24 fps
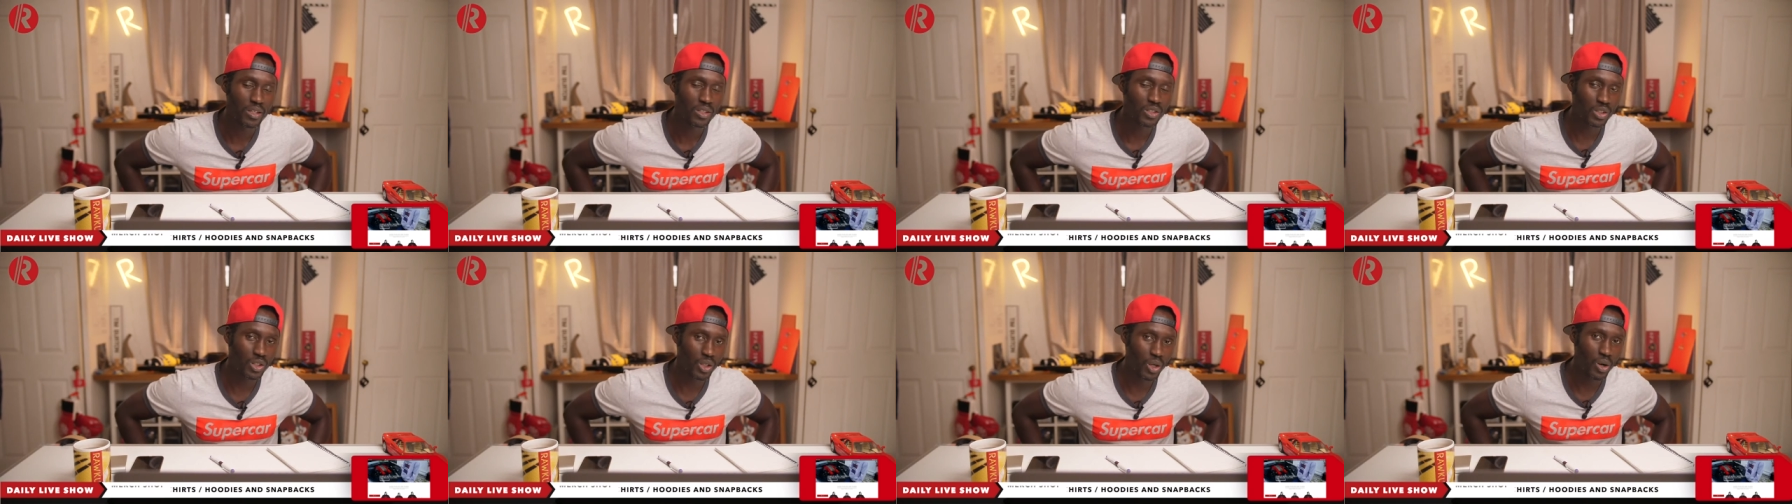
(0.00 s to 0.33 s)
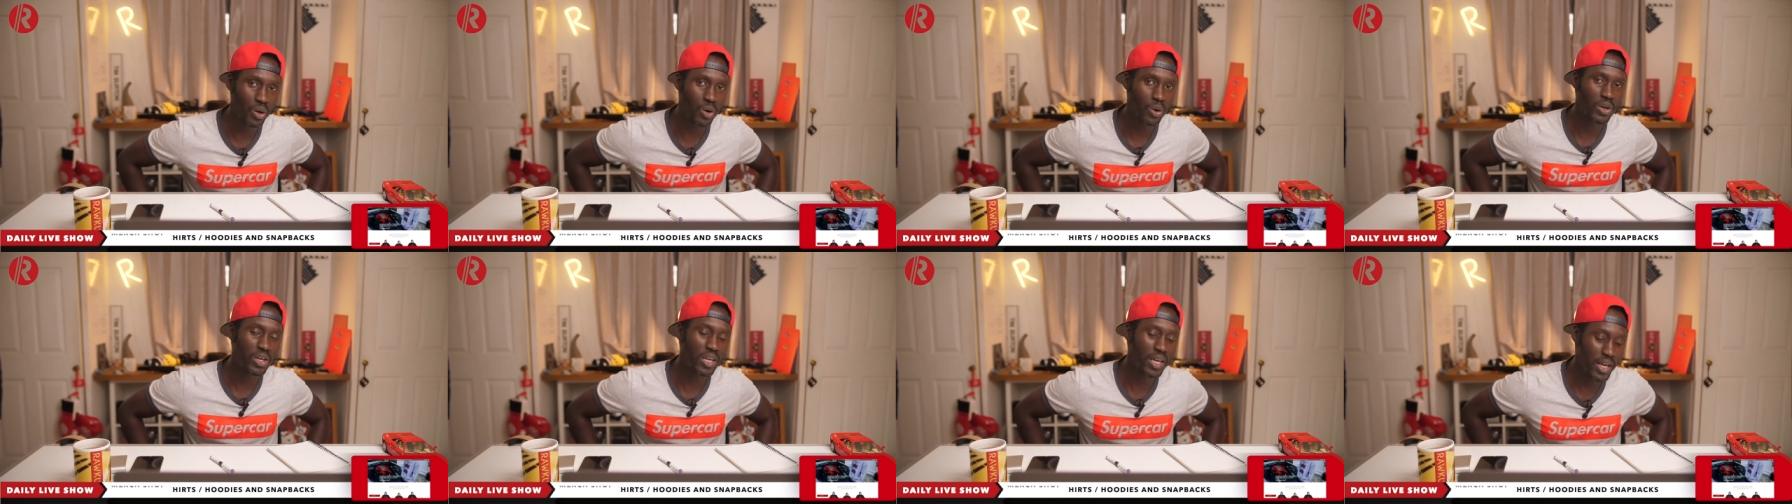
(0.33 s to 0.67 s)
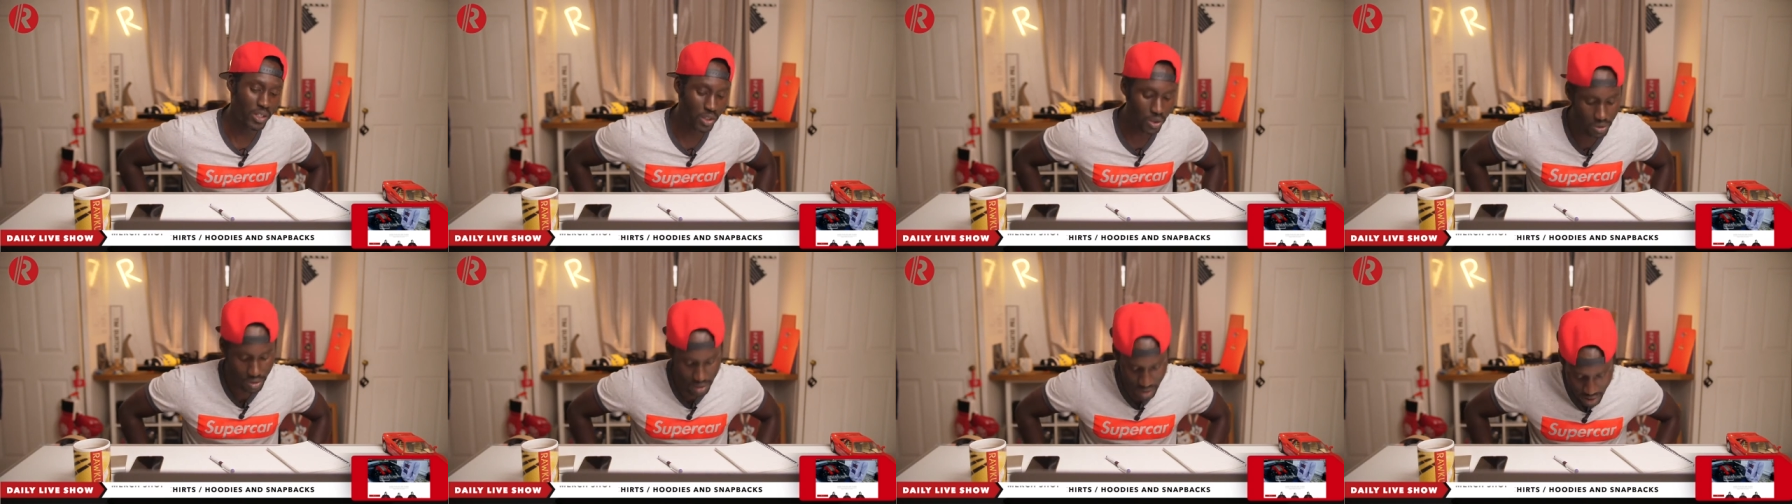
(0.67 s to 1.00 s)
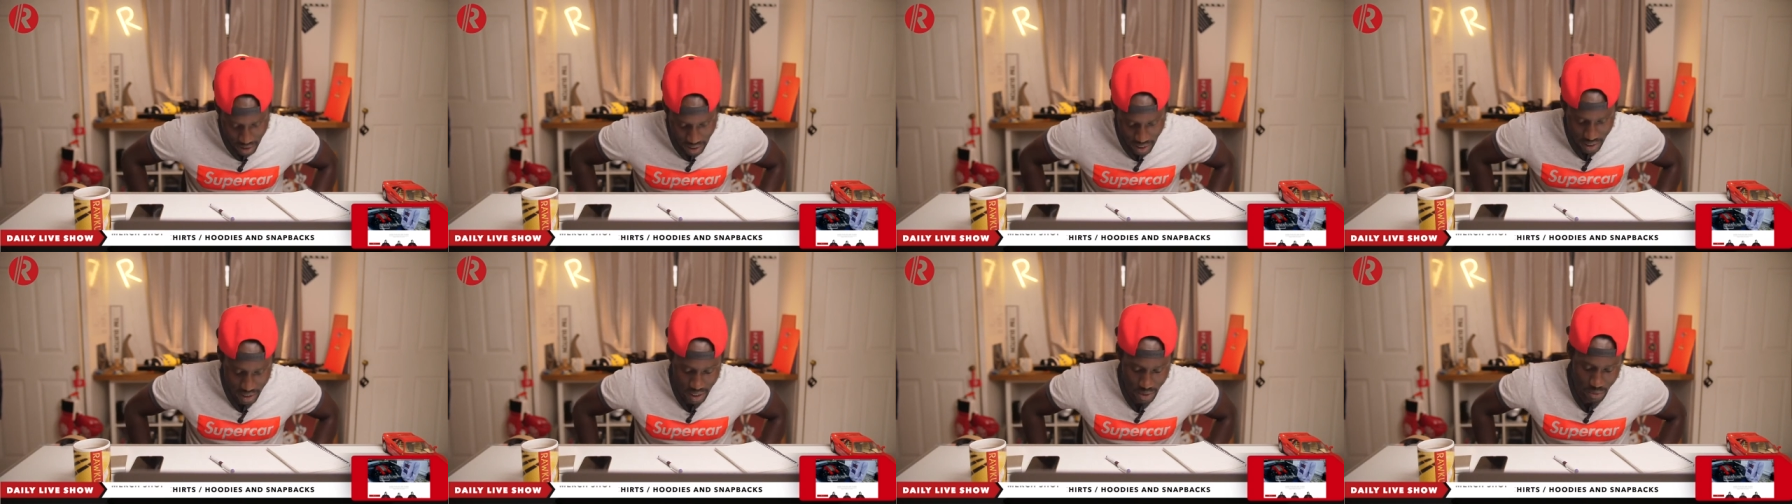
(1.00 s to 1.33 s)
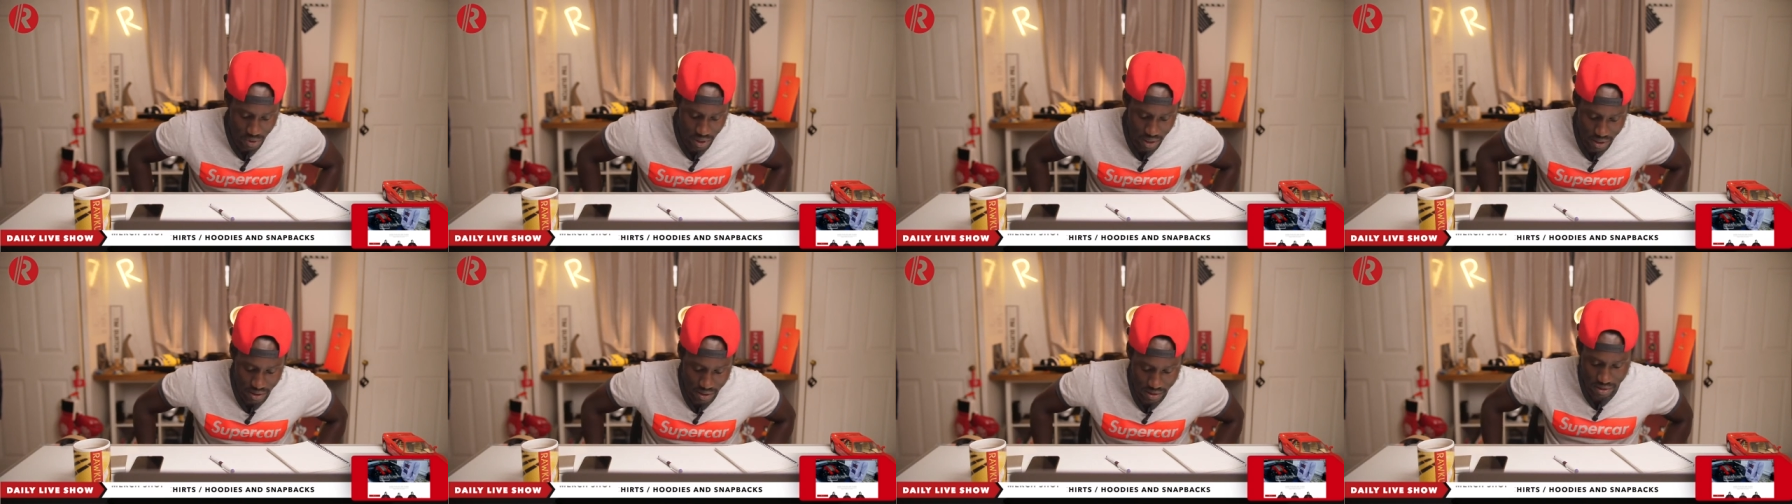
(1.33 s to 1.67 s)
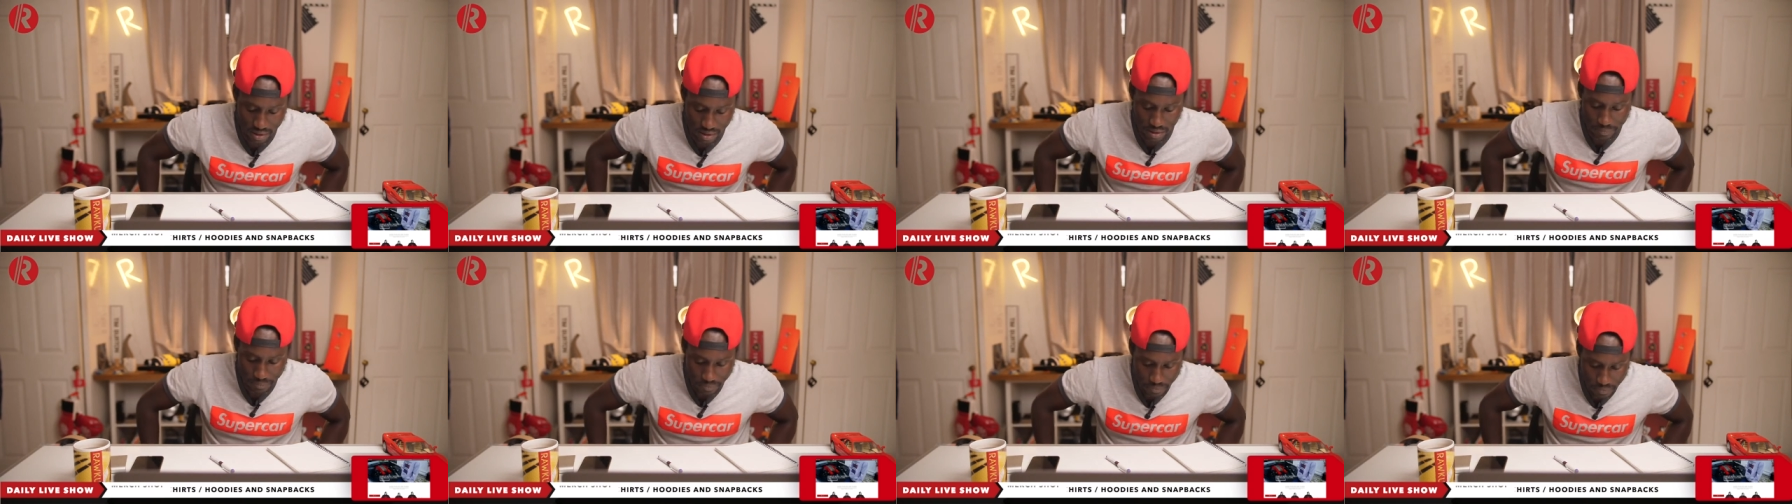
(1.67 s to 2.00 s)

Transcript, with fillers: So yeah, so today they released